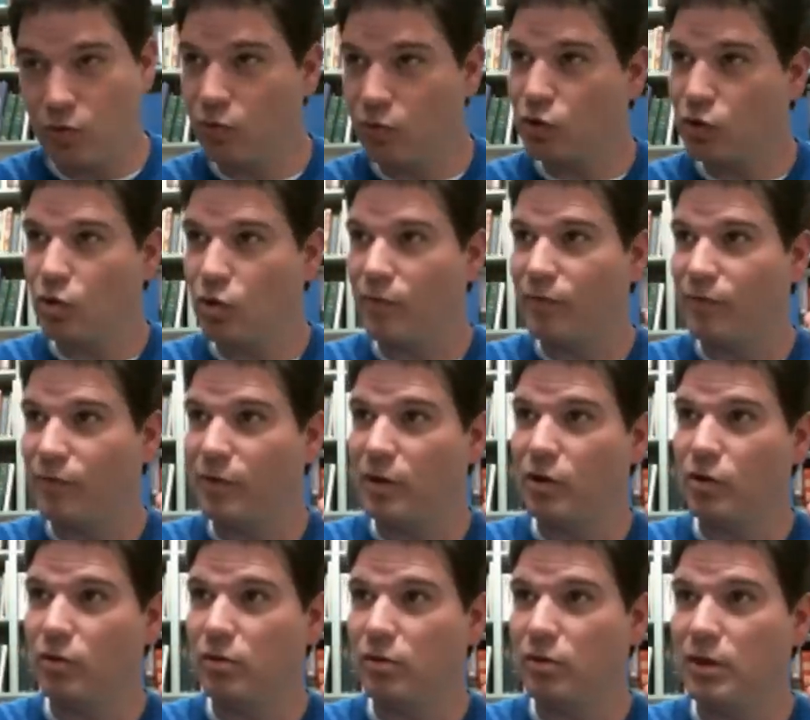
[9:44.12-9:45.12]
sort of
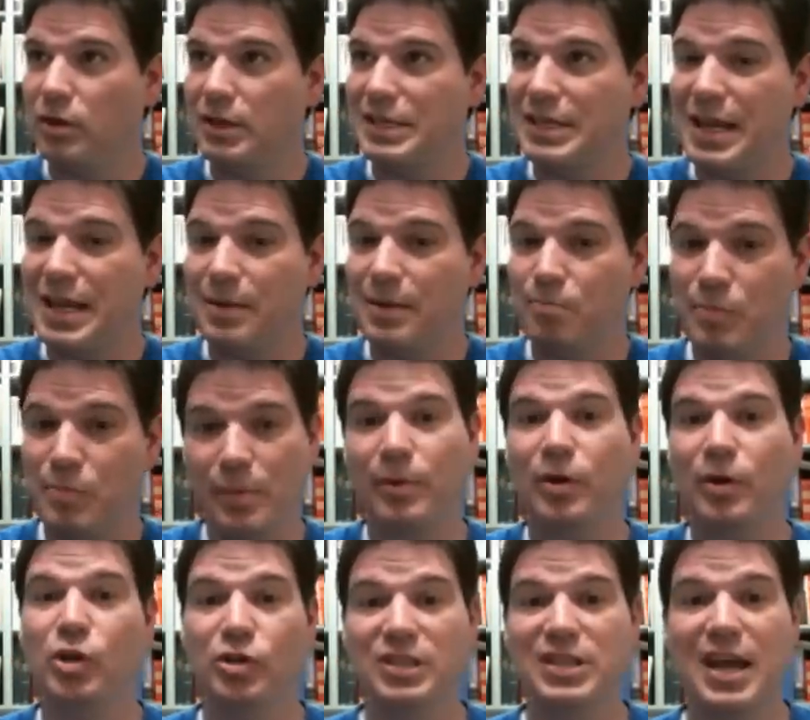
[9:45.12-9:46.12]
take
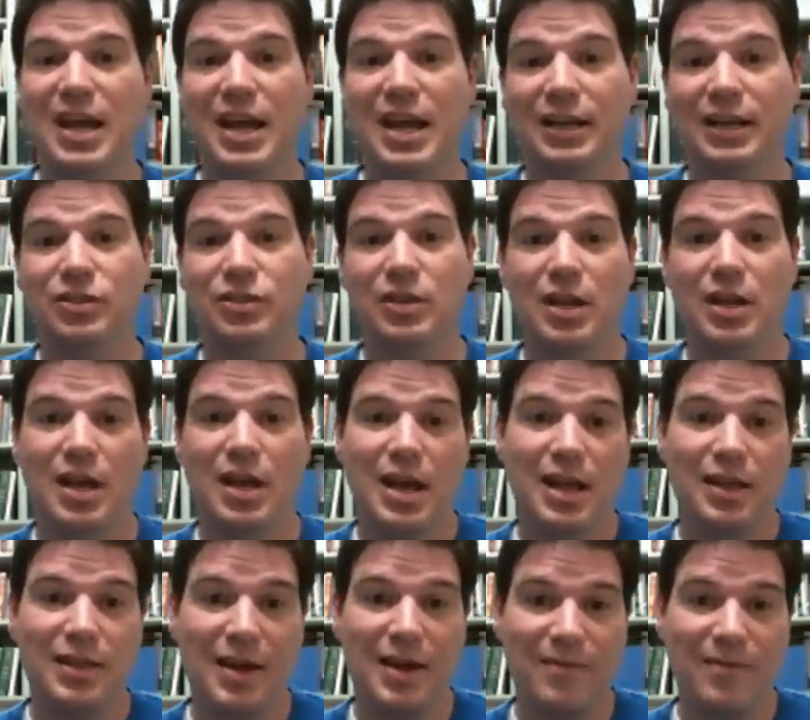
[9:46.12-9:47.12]
biblical texts
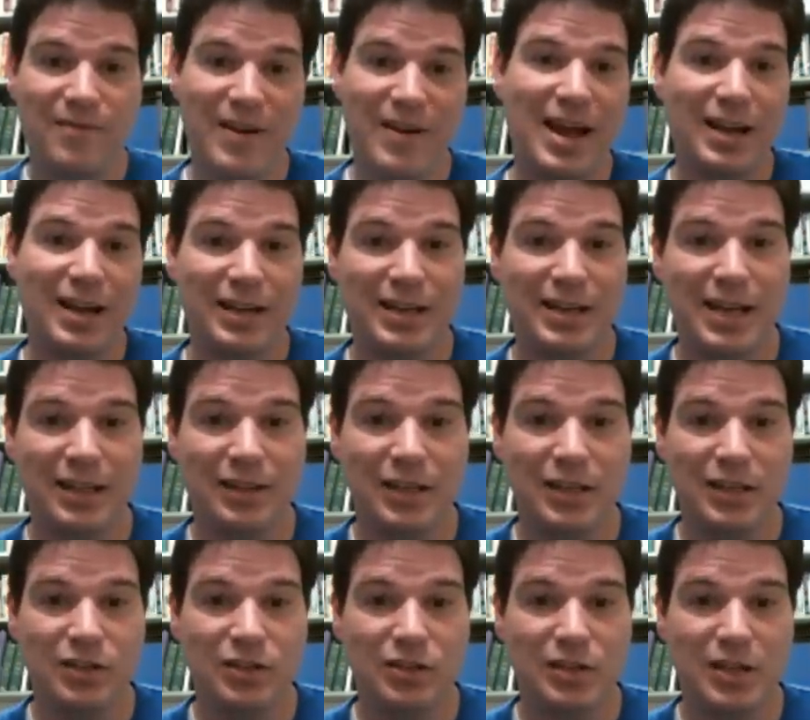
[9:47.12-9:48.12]
that validate
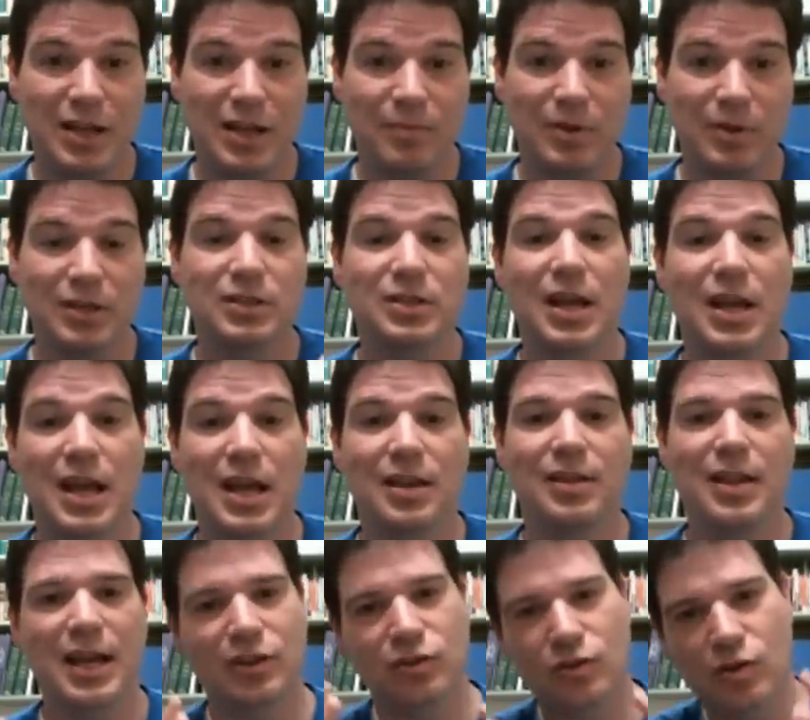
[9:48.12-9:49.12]
these statements, and
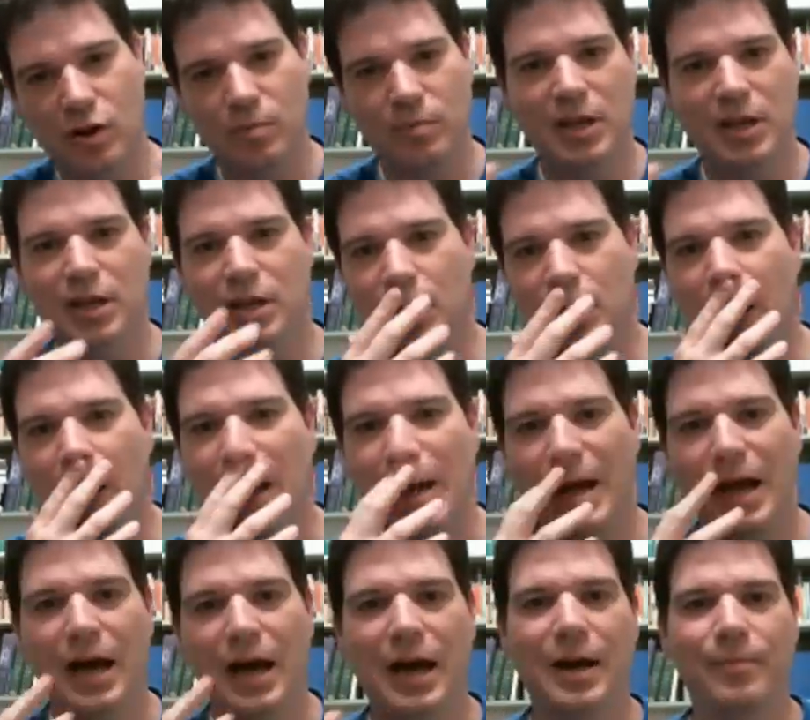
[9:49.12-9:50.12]
that's going to be
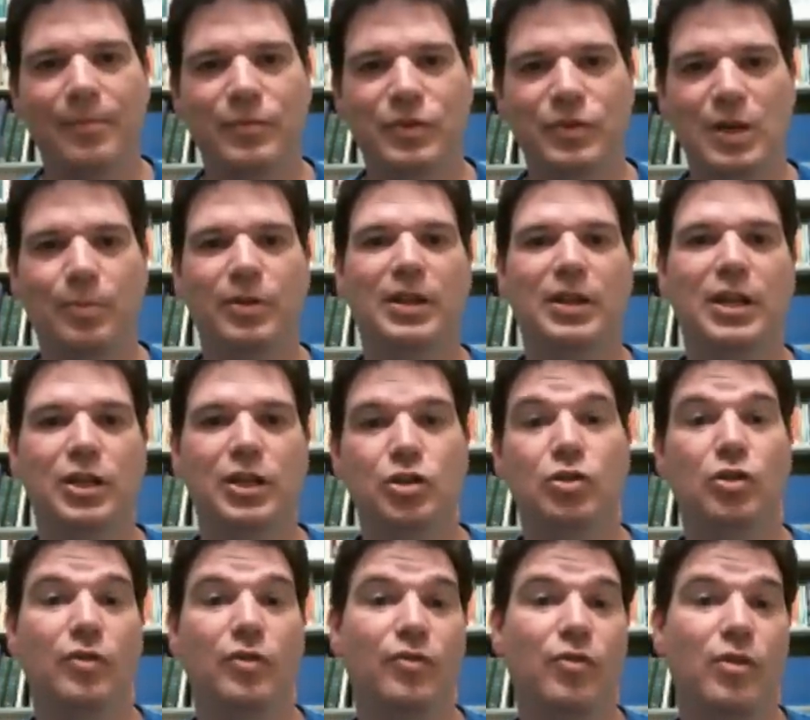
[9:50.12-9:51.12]
something that you
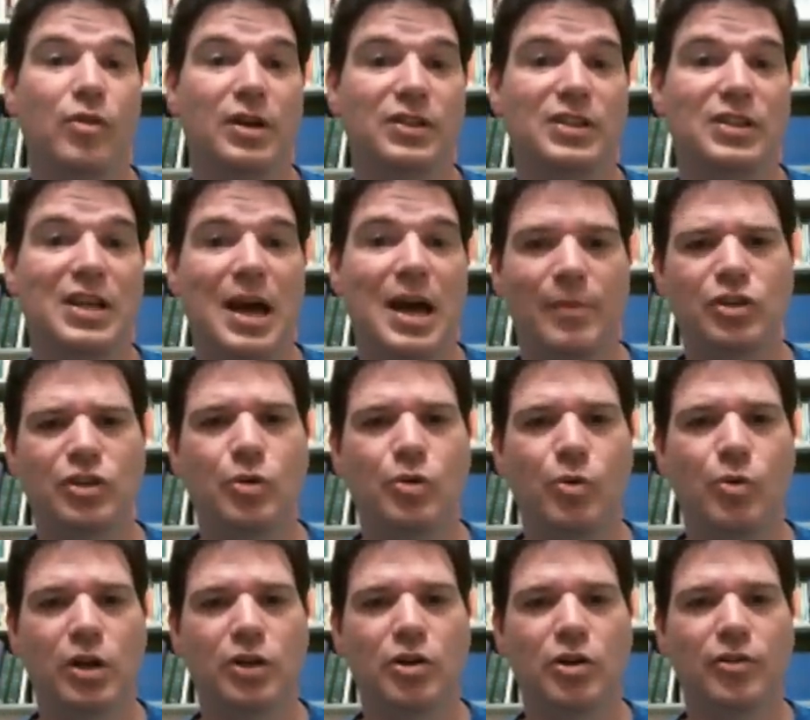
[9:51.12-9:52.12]
do for an assignment. So you
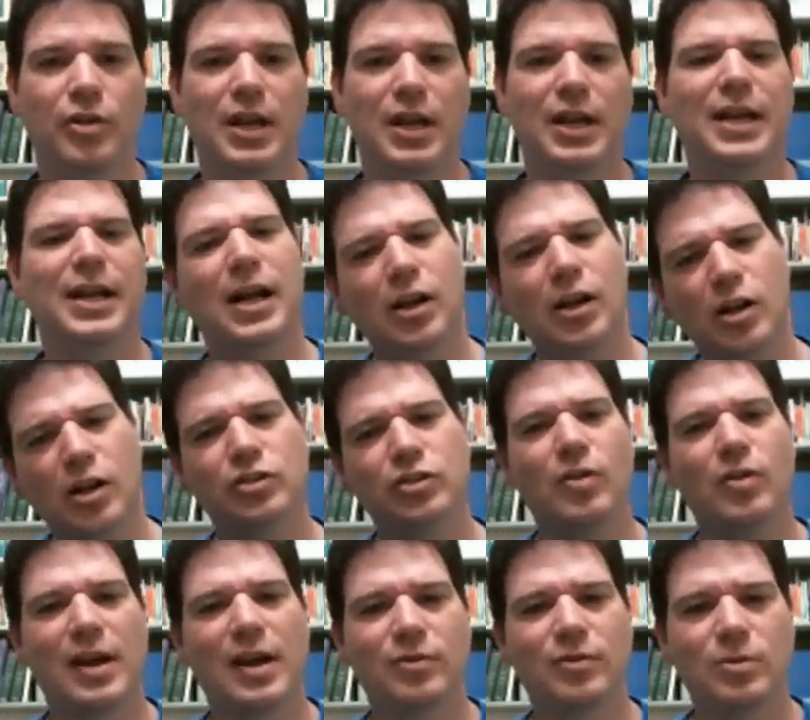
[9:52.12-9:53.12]
want to turn that in. I'll
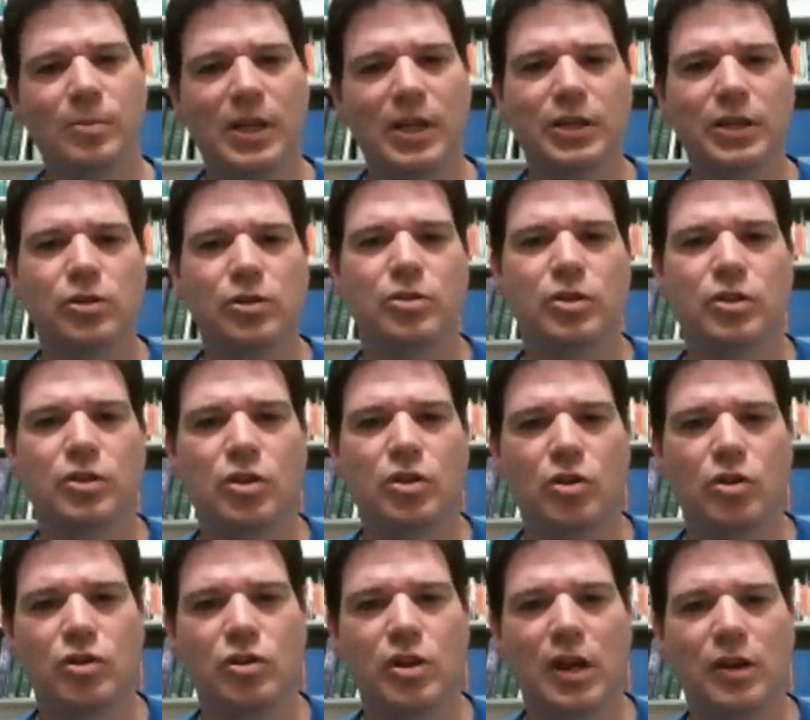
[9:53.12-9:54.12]
also have some lectures
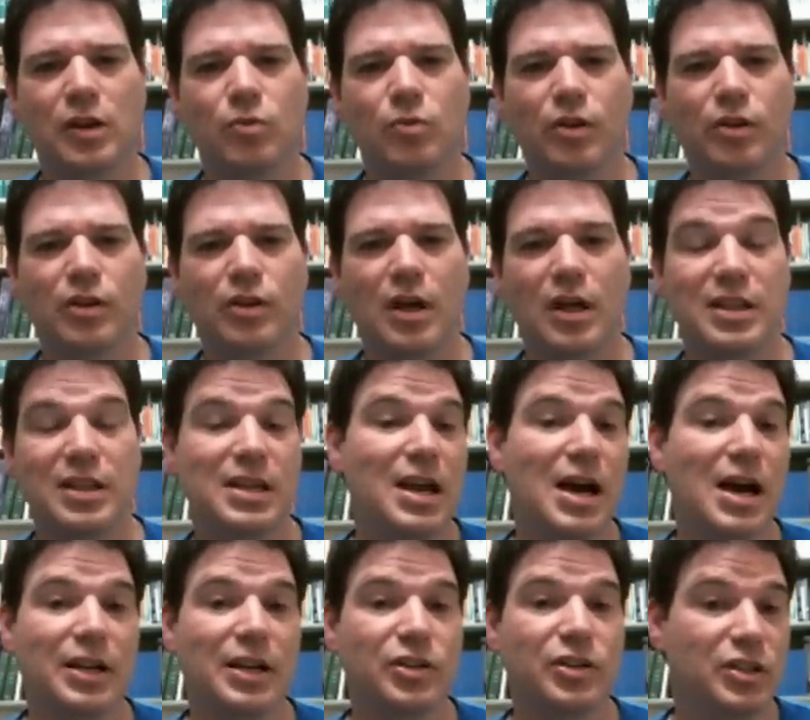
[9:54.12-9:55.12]
associated with
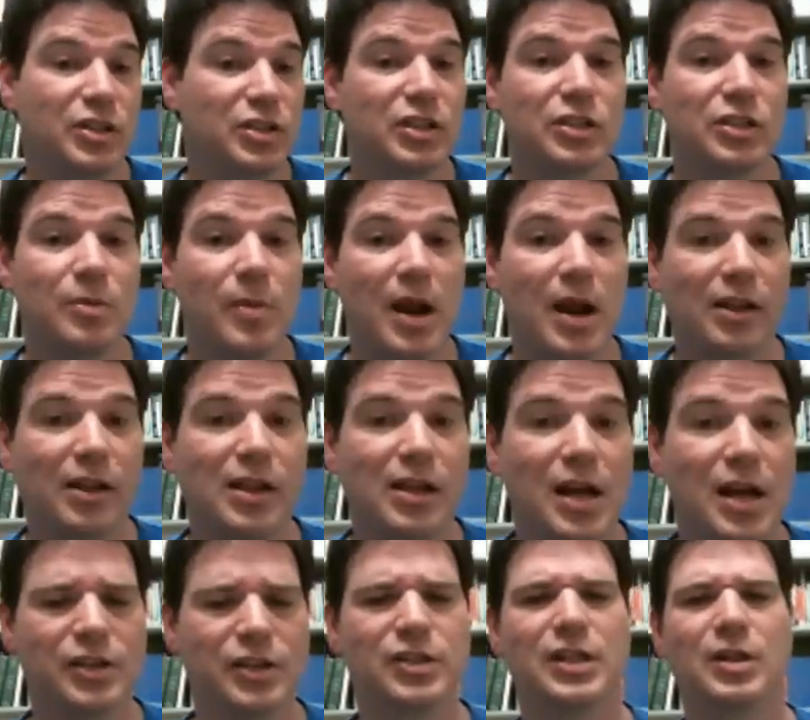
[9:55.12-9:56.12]
theology, systematic
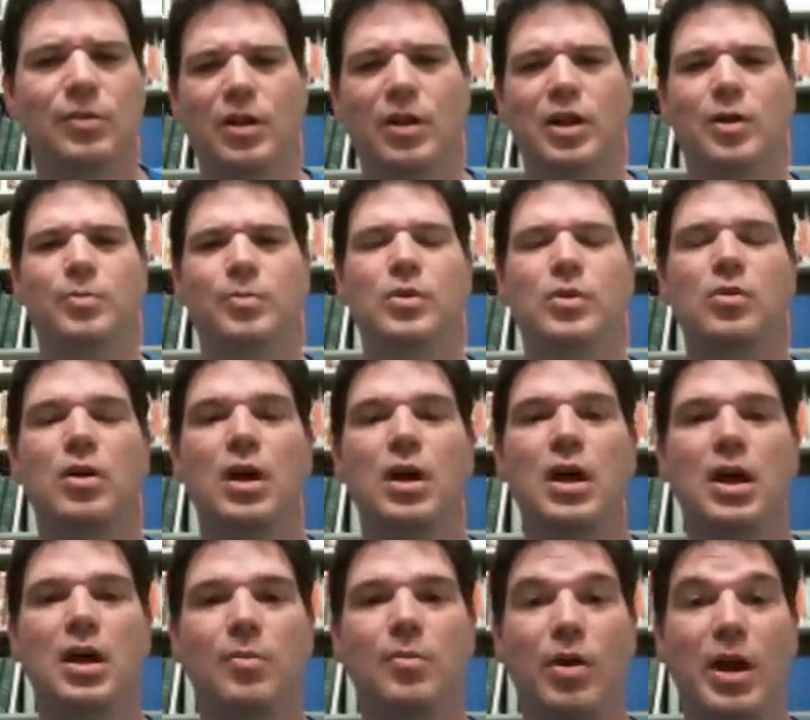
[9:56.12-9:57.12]
theology, that will help you
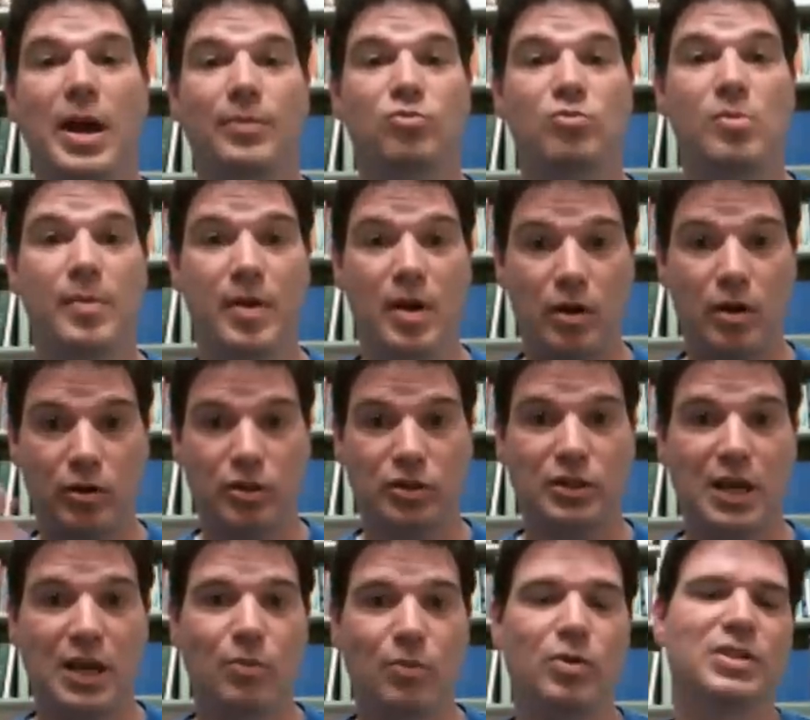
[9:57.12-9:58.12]
perhaps maybe
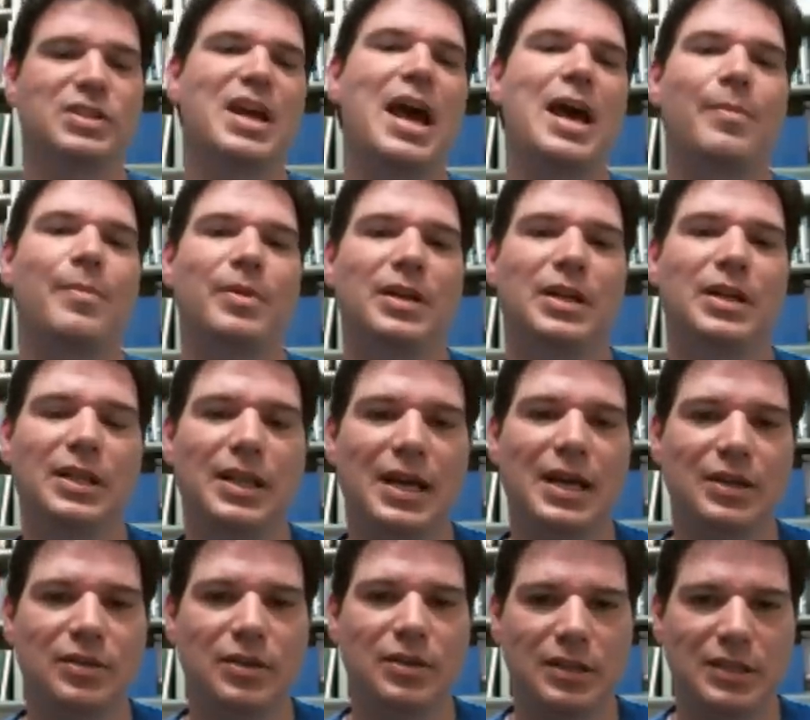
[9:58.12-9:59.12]
understand what's happening in
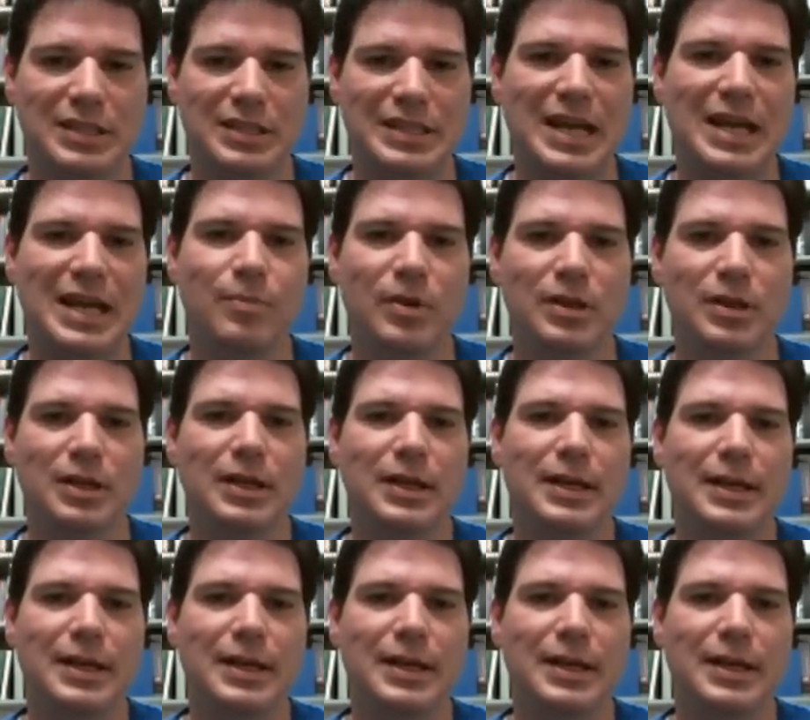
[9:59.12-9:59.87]
that statement